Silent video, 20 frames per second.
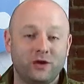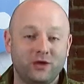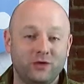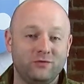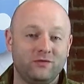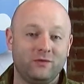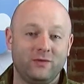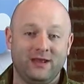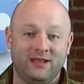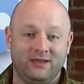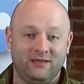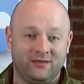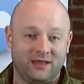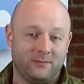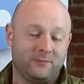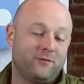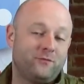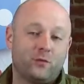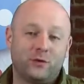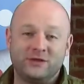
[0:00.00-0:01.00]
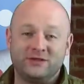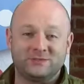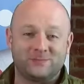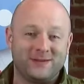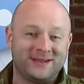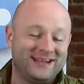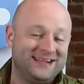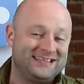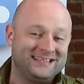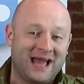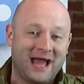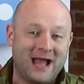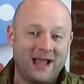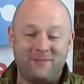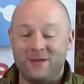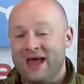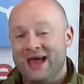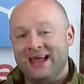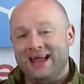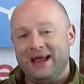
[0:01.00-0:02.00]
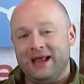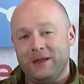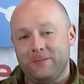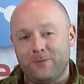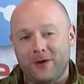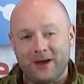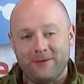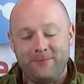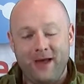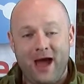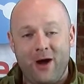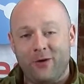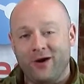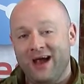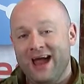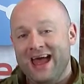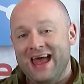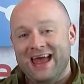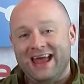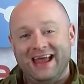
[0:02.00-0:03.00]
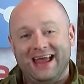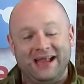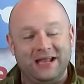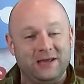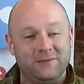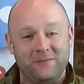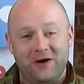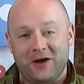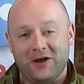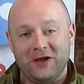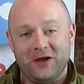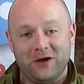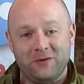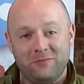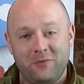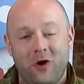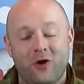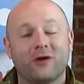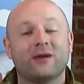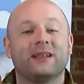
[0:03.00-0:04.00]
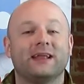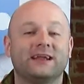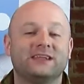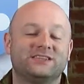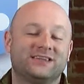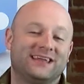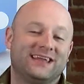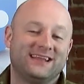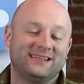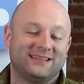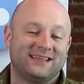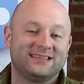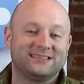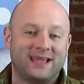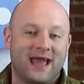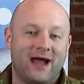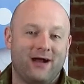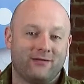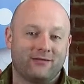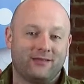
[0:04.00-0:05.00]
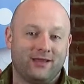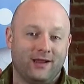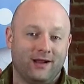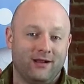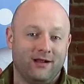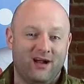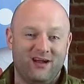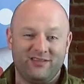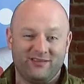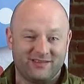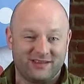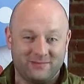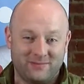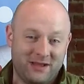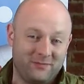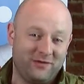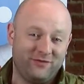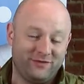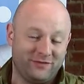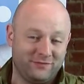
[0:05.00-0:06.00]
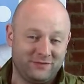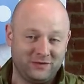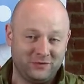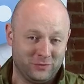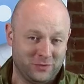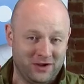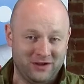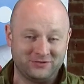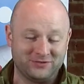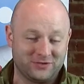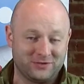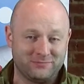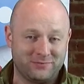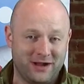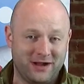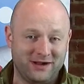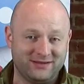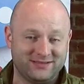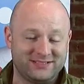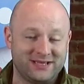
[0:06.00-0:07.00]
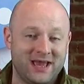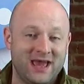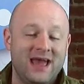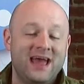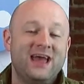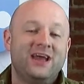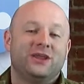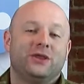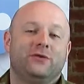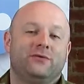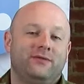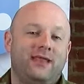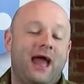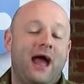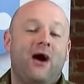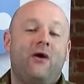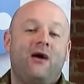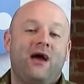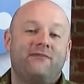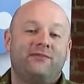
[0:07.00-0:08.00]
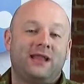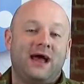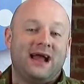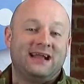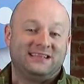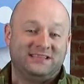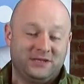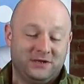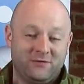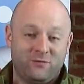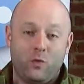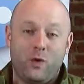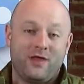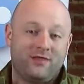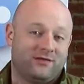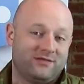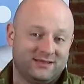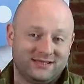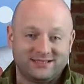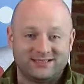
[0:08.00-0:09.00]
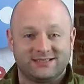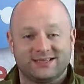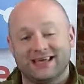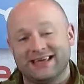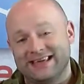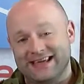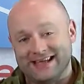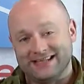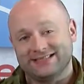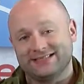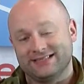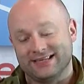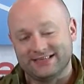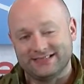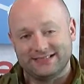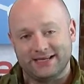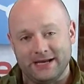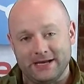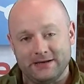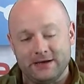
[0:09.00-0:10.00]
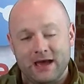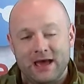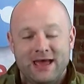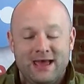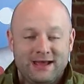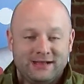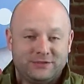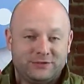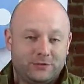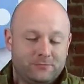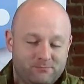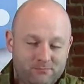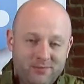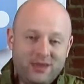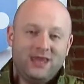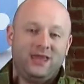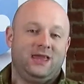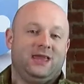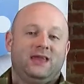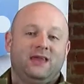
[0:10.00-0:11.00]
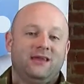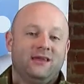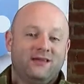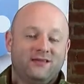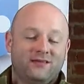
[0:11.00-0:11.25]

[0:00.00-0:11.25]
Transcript: you do anything, before you spend any time, any brain power, any money on marketing to get this out there, other than maybe 50 to 100 bucks, you now have an idea of whether this can succeed. To me,